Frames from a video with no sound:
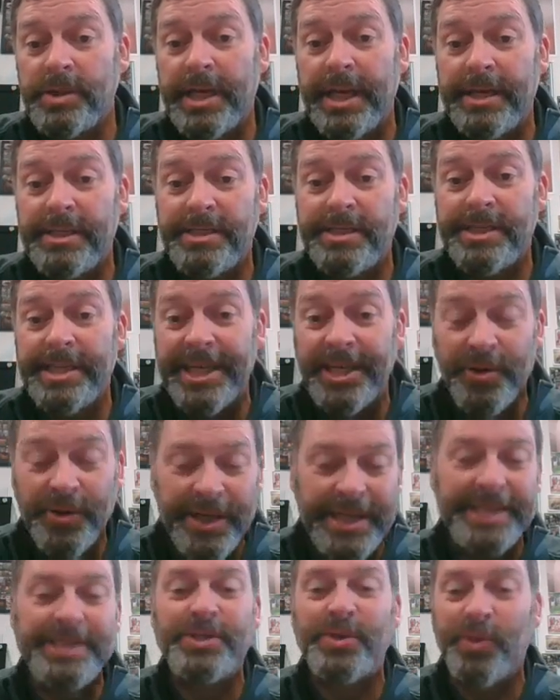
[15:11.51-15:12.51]
cases
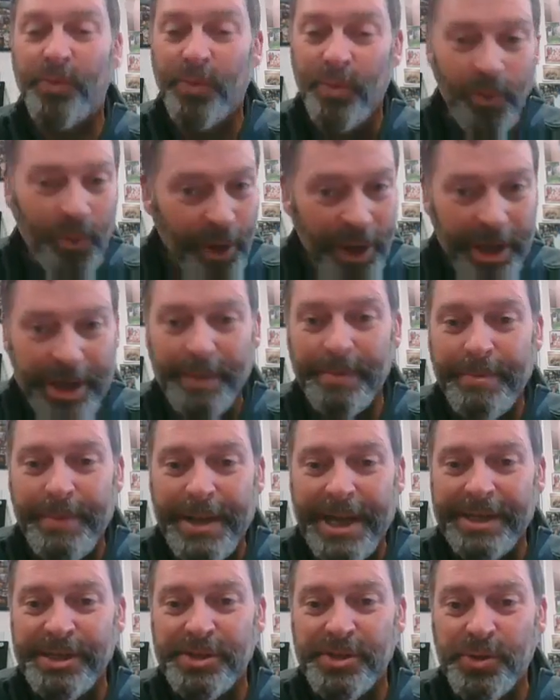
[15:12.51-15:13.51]
decrease, we're coming
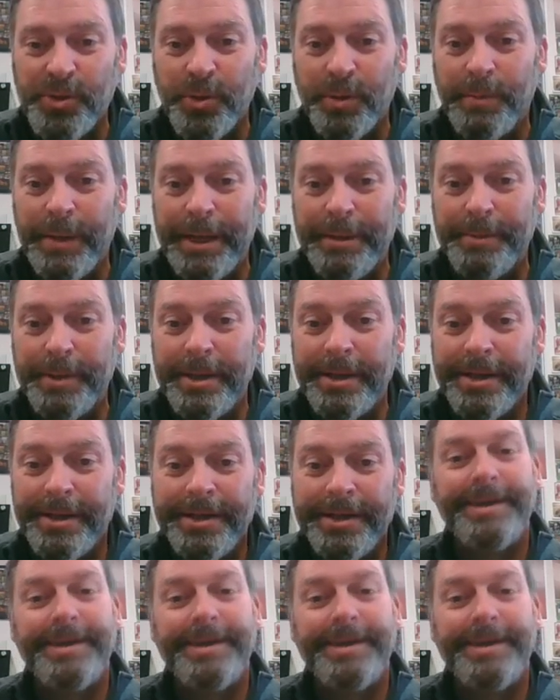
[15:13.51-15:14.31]
back to school, baby.